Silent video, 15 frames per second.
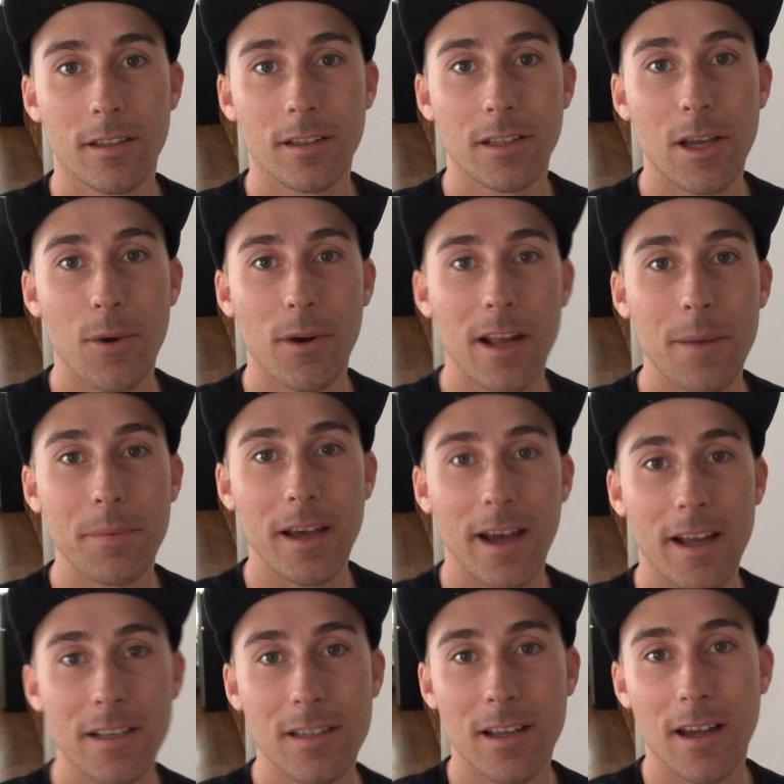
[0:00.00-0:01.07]
Yo, what up,
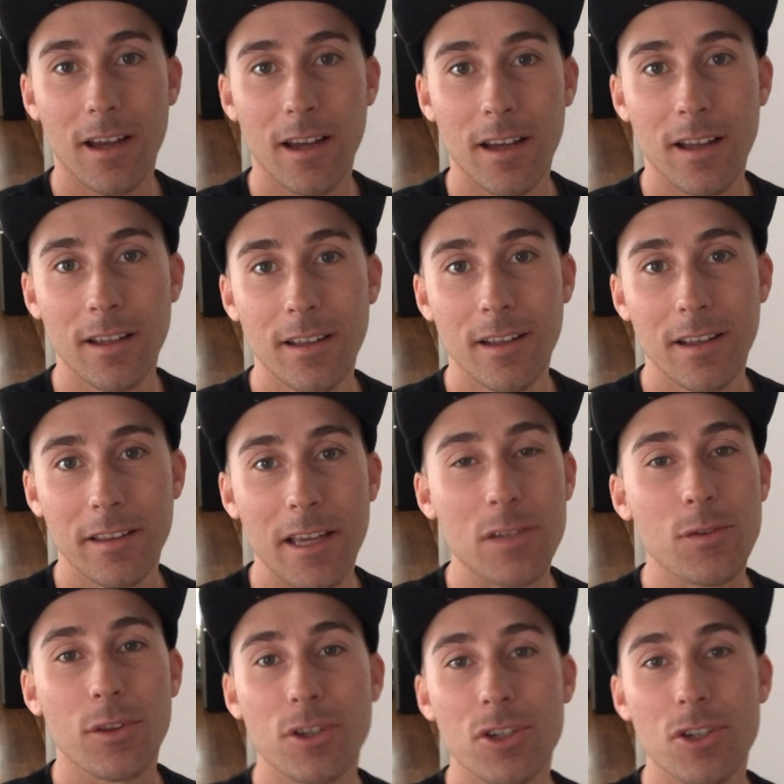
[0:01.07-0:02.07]
guys? Thanks for the